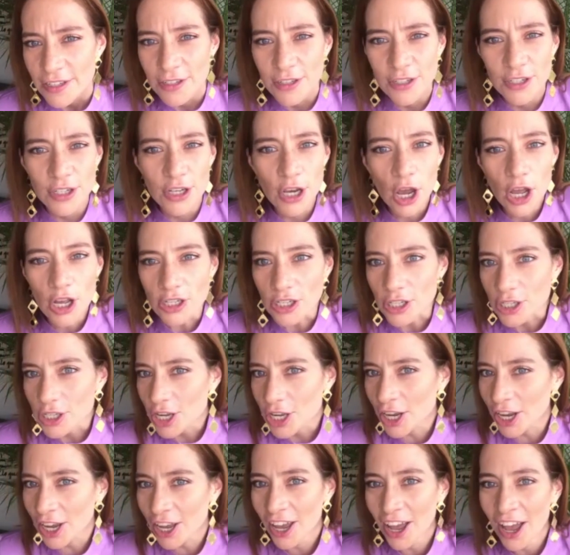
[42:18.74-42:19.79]
Wow.
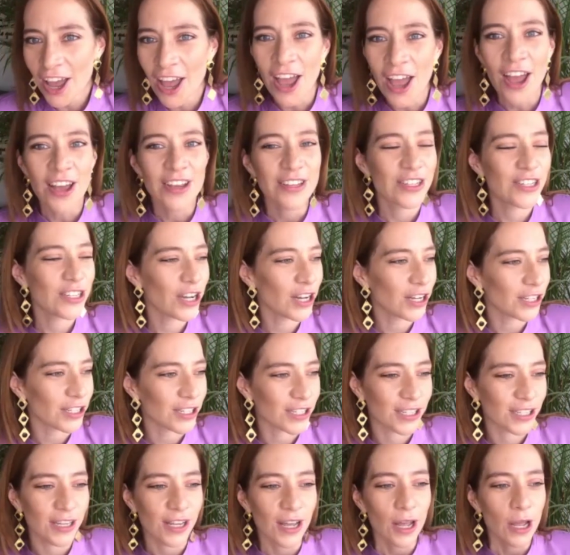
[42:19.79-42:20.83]

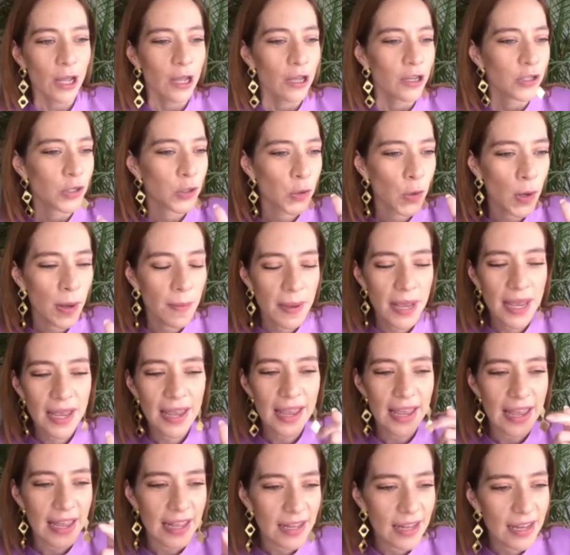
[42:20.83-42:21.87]
Just swimming,
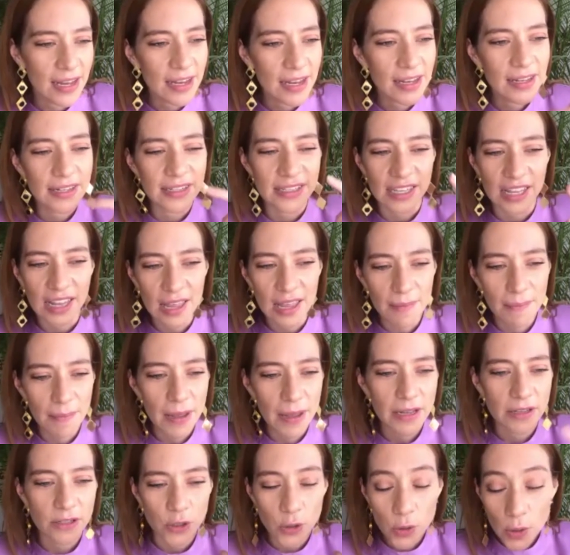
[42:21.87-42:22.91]
eating,
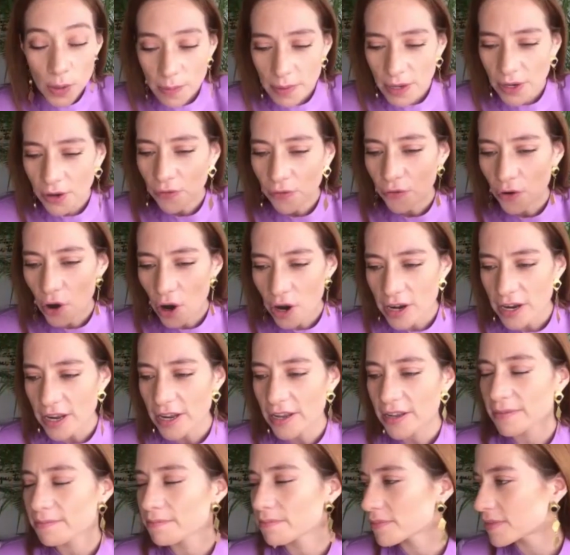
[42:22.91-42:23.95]
sleeping, swimming,
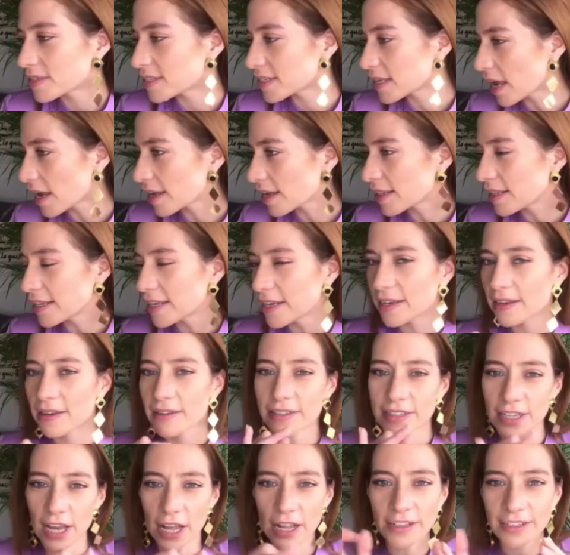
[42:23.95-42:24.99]
running, cycling,
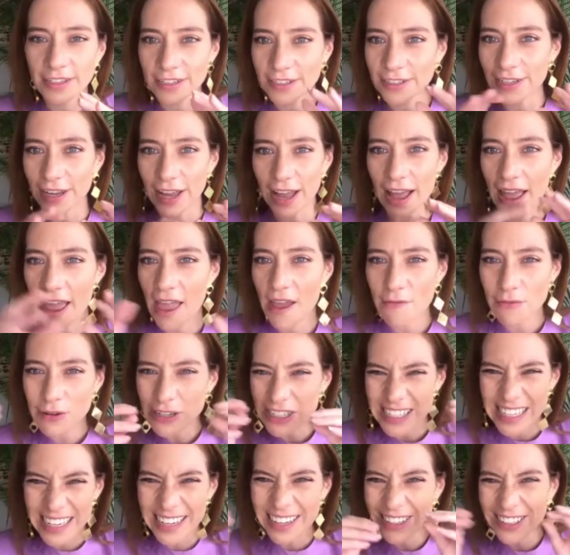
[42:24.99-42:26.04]
every
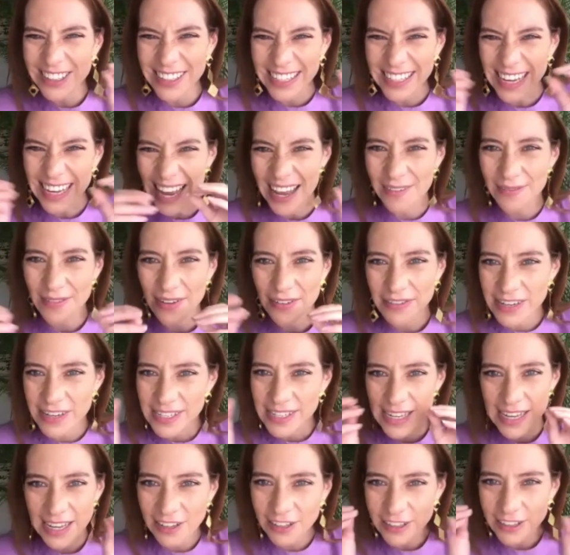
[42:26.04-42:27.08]
single time, every
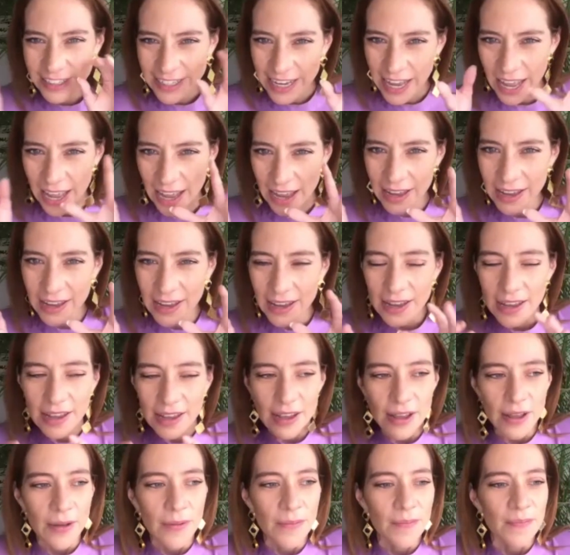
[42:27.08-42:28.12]
single day.
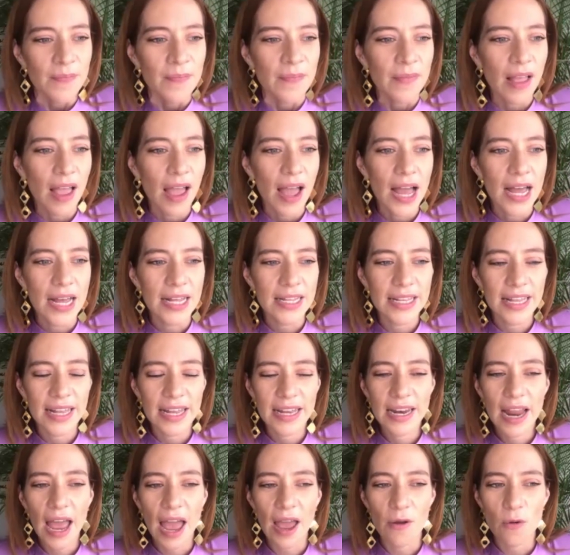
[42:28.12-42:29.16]
And
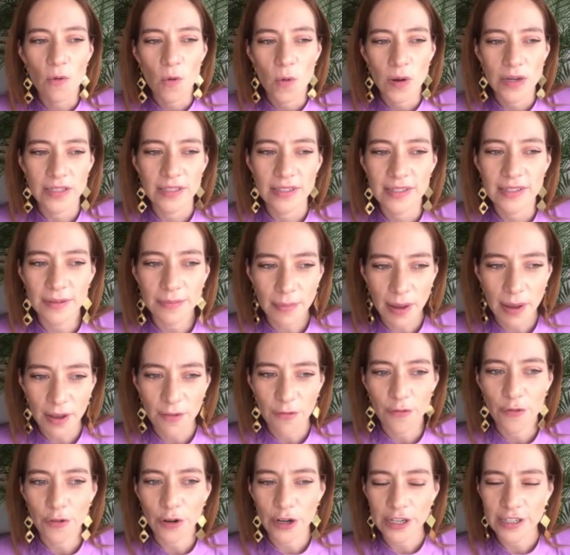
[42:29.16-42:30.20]
then I went, my
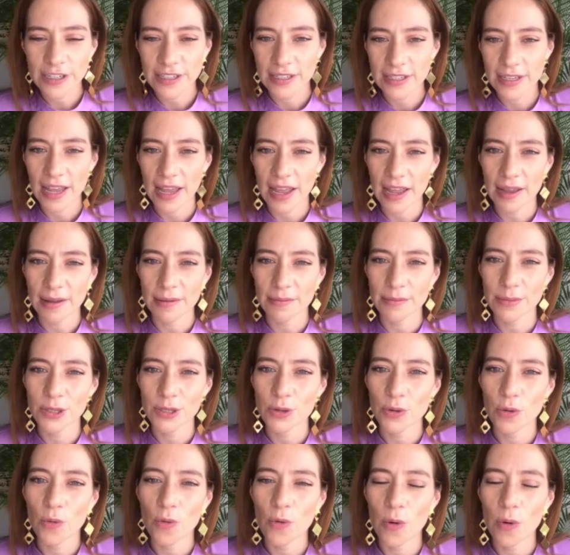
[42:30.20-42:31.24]
first games
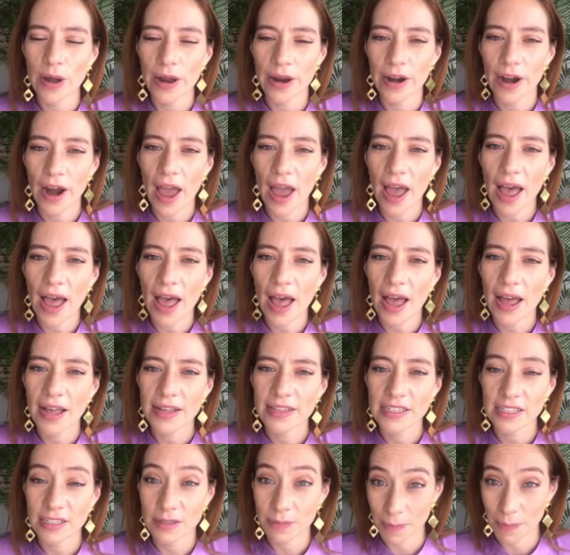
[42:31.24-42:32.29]
were at
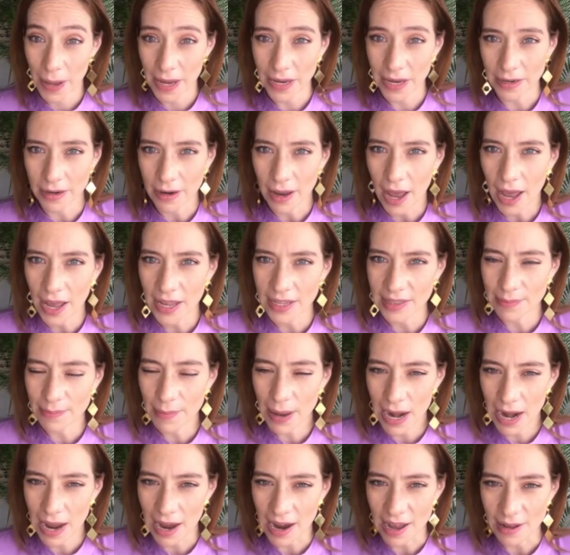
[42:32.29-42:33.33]
Spain, at
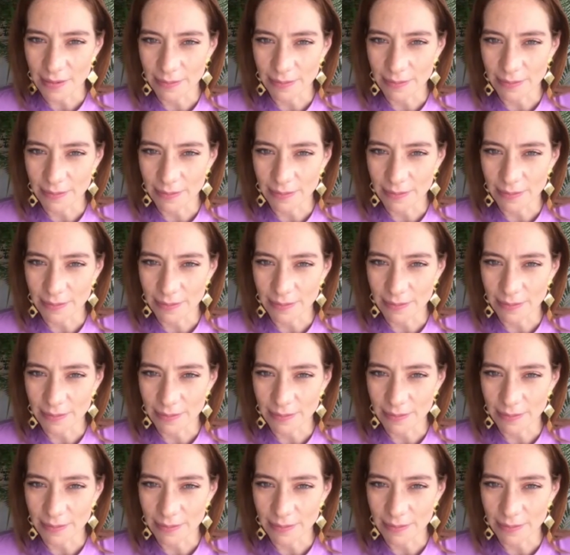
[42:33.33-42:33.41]
Malaga.